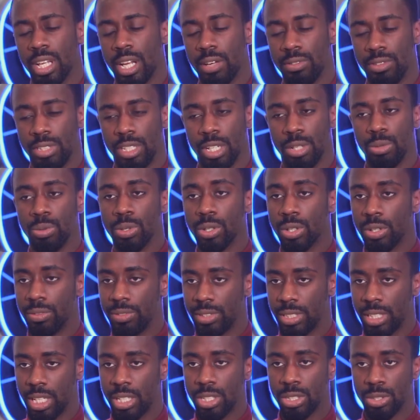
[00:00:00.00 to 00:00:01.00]
can have genuine
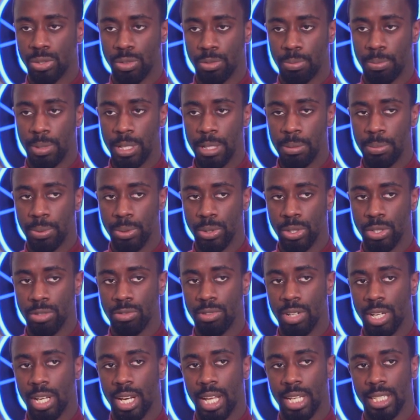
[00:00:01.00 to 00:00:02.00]
conversations with people. You
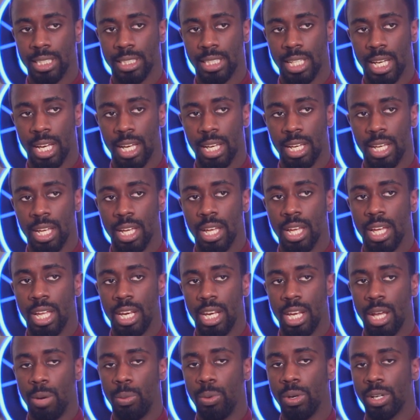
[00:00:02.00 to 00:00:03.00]
realize that
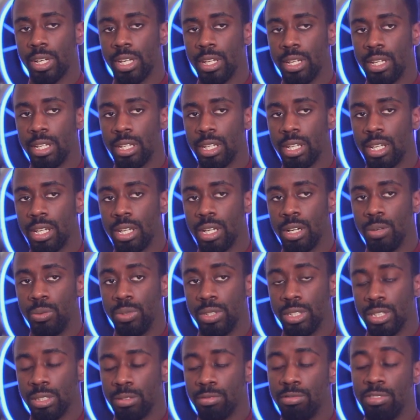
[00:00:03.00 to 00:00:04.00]
networking, which
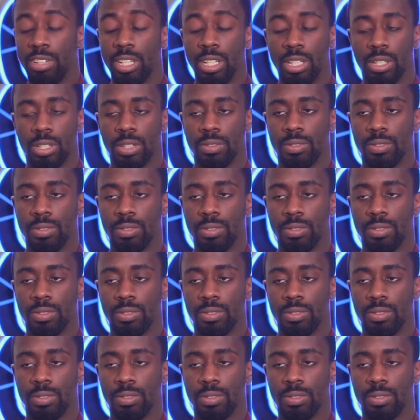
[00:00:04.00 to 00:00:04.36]
is really